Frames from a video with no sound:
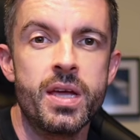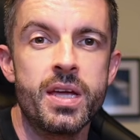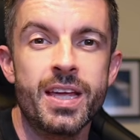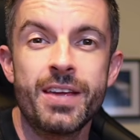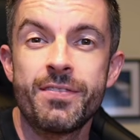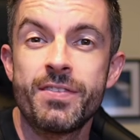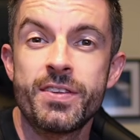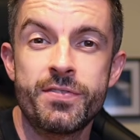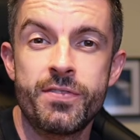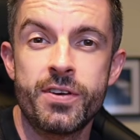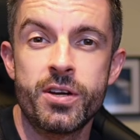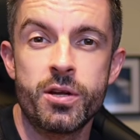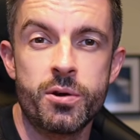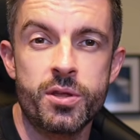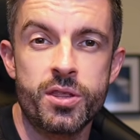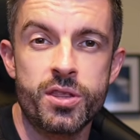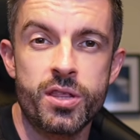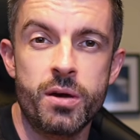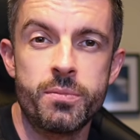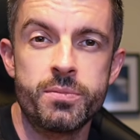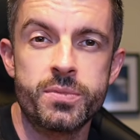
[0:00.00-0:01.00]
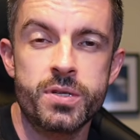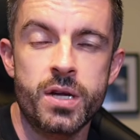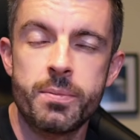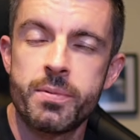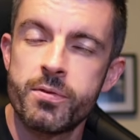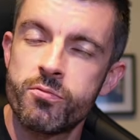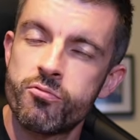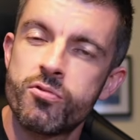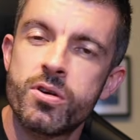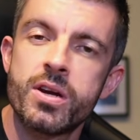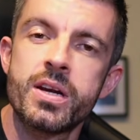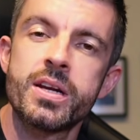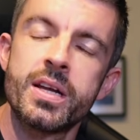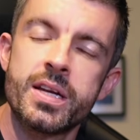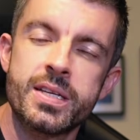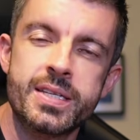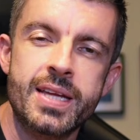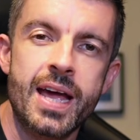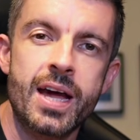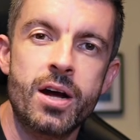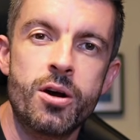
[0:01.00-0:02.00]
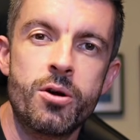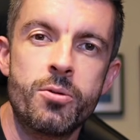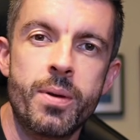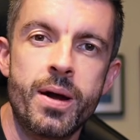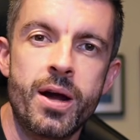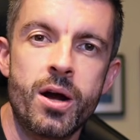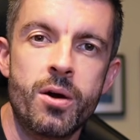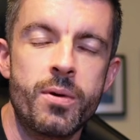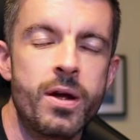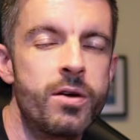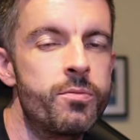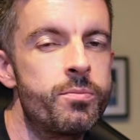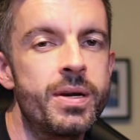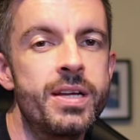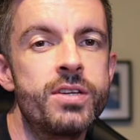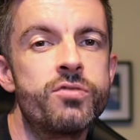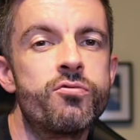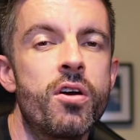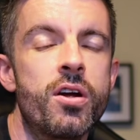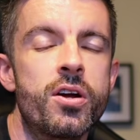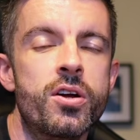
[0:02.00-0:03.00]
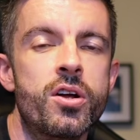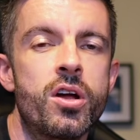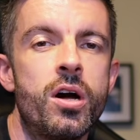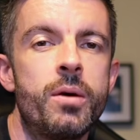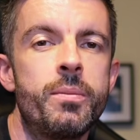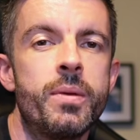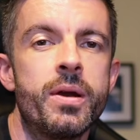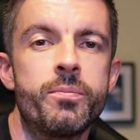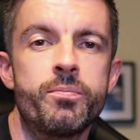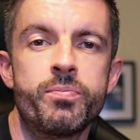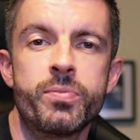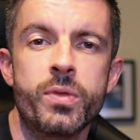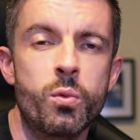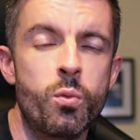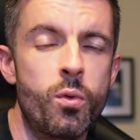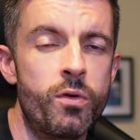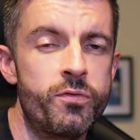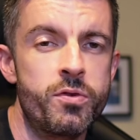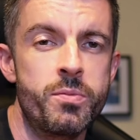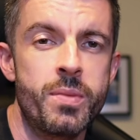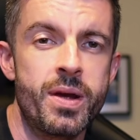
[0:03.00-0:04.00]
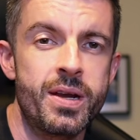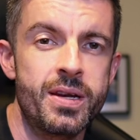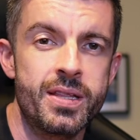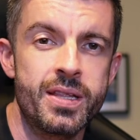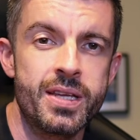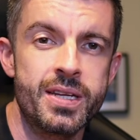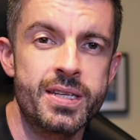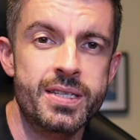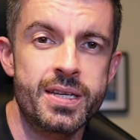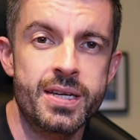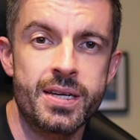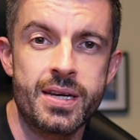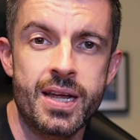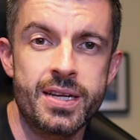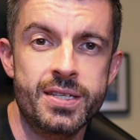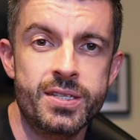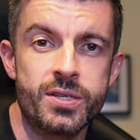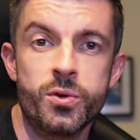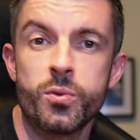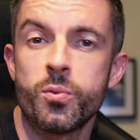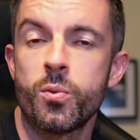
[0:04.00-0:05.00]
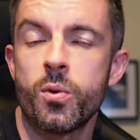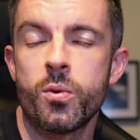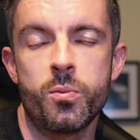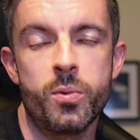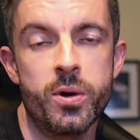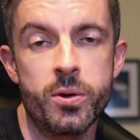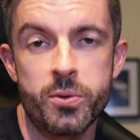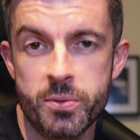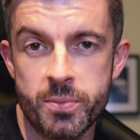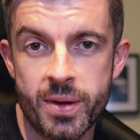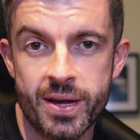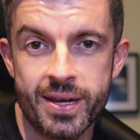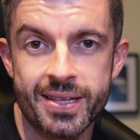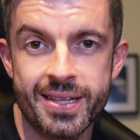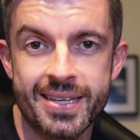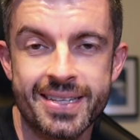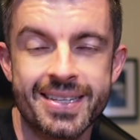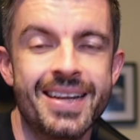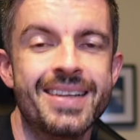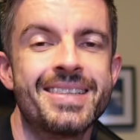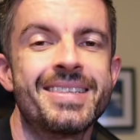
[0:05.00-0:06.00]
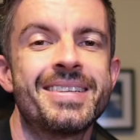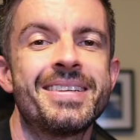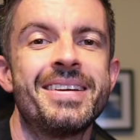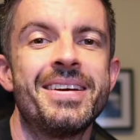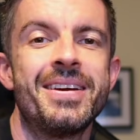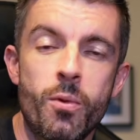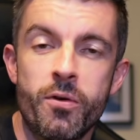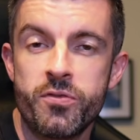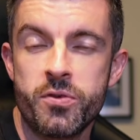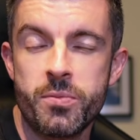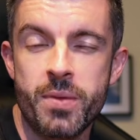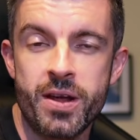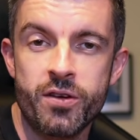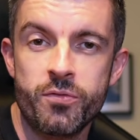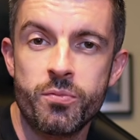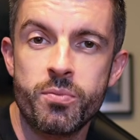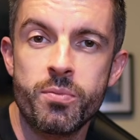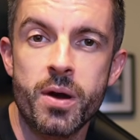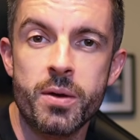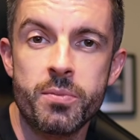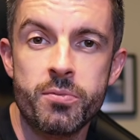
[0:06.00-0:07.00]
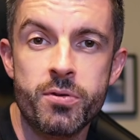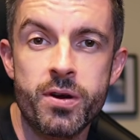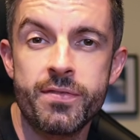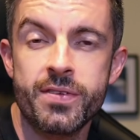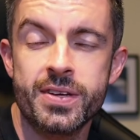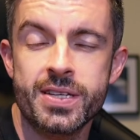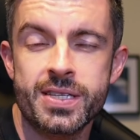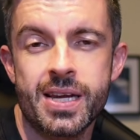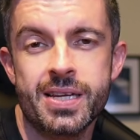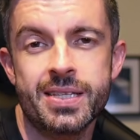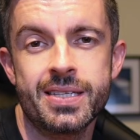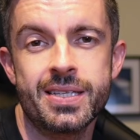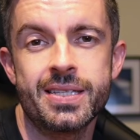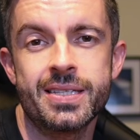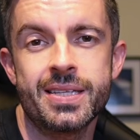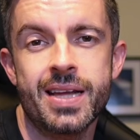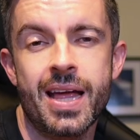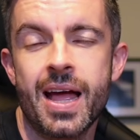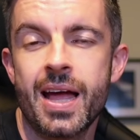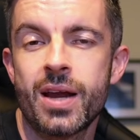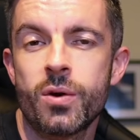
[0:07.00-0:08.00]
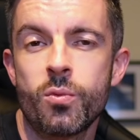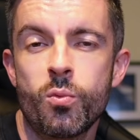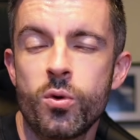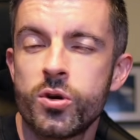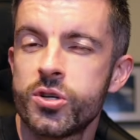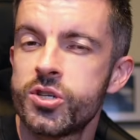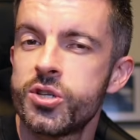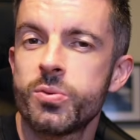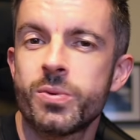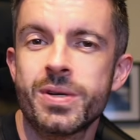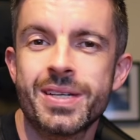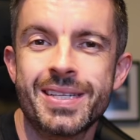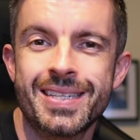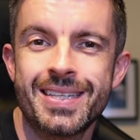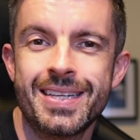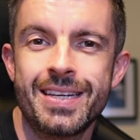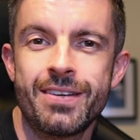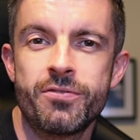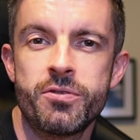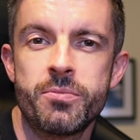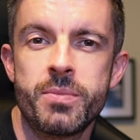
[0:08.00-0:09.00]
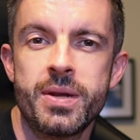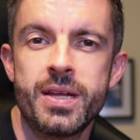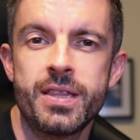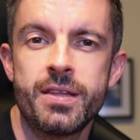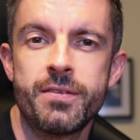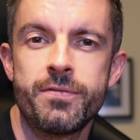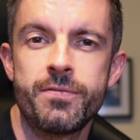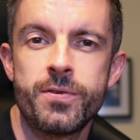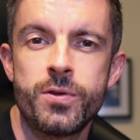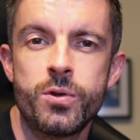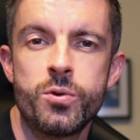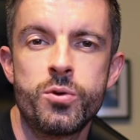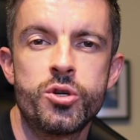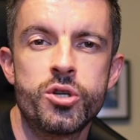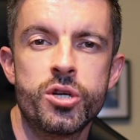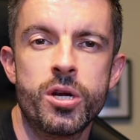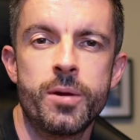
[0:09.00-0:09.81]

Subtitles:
Give this video a thumbs up, it really does help out. And please write a comment. What have you made of this lesson, or what will you make of this lesson? What have you made of my previous lessons, and what do you want to see from me in the future?